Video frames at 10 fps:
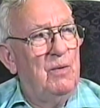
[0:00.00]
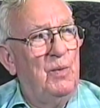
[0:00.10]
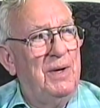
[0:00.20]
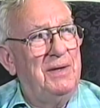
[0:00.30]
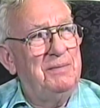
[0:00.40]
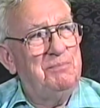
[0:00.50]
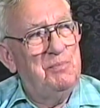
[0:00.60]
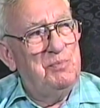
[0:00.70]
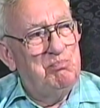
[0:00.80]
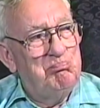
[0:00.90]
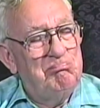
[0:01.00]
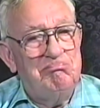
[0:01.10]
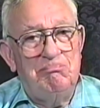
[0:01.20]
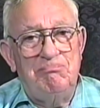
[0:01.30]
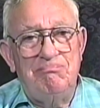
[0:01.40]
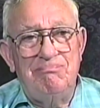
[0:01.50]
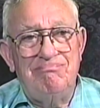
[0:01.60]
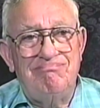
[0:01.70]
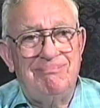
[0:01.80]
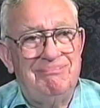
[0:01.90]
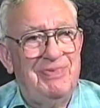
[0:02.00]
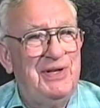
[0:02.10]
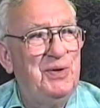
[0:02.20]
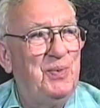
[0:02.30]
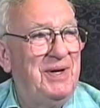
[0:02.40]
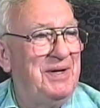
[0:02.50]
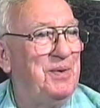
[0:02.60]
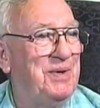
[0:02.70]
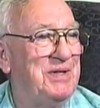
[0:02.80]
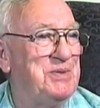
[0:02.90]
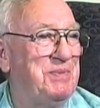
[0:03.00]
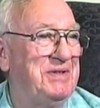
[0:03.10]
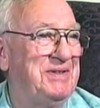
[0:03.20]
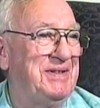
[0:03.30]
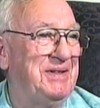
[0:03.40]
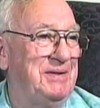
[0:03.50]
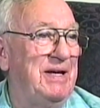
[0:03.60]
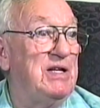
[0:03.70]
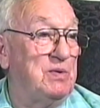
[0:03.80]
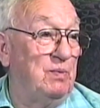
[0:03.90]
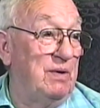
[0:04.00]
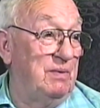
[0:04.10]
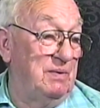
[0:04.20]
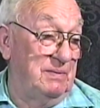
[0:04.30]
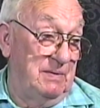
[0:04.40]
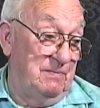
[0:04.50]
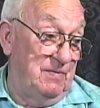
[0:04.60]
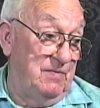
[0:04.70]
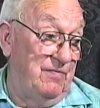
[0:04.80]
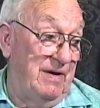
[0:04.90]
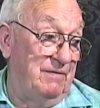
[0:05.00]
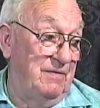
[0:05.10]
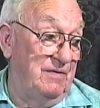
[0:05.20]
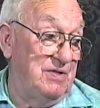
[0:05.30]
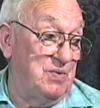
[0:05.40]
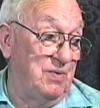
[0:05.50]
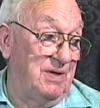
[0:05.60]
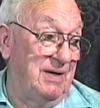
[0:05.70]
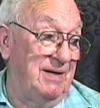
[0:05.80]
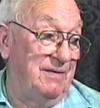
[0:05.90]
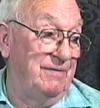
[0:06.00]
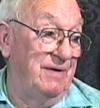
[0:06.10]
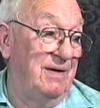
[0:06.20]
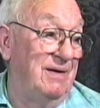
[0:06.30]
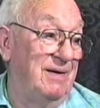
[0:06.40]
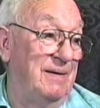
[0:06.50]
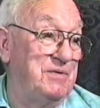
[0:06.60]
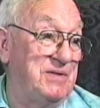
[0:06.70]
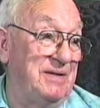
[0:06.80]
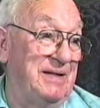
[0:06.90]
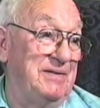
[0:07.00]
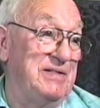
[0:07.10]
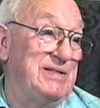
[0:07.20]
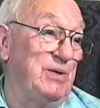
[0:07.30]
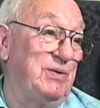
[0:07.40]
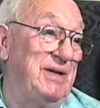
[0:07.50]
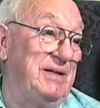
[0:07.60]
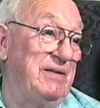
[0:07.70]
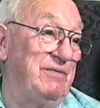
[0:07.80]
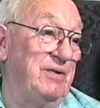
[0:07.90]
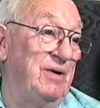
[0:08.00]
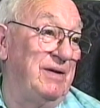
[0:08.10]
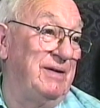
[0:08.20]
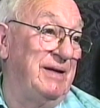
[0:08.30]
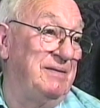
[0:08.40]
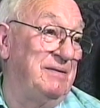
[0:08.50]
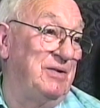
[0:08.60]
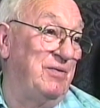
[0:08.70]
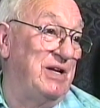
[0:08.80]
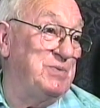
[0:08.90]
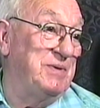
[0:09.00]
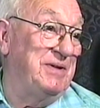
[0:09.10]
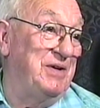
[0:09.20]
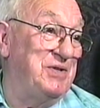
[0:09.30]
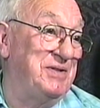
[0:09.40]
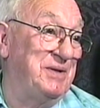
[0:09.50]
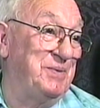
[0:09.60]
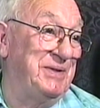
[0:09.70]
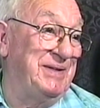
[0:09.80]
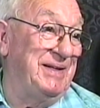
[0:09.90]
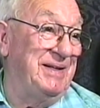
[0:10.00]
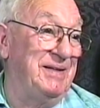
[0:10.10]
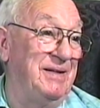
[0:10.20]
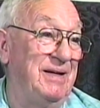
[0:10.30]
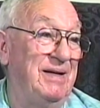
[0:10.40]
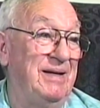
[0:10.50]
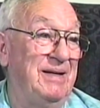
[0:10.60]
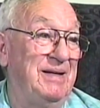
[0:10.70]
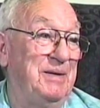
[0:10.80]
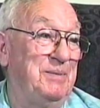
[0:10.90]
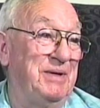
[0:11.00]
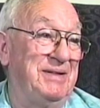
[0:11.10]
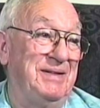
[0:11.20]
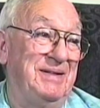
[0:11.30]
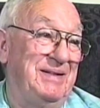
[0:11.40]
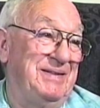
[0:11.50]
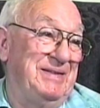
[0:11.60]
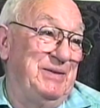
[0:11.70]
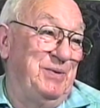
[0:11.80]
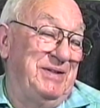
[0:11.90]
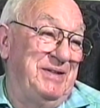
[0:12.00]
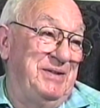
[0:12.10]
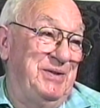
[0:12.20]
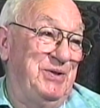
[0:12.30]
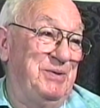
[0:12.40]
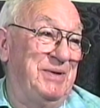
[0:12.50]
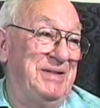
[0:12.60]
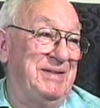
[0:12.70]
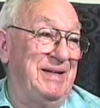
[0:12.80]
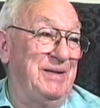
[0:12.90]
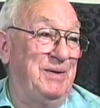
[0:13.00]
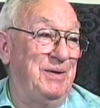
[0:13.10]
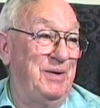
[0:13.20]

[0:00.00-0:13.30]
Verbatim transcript: Well, mm, in a way it was, but uh, yes, we were five of us were kind of upset at this lieutenant for not getting the transportation that we needed. But uh, what can you do about that?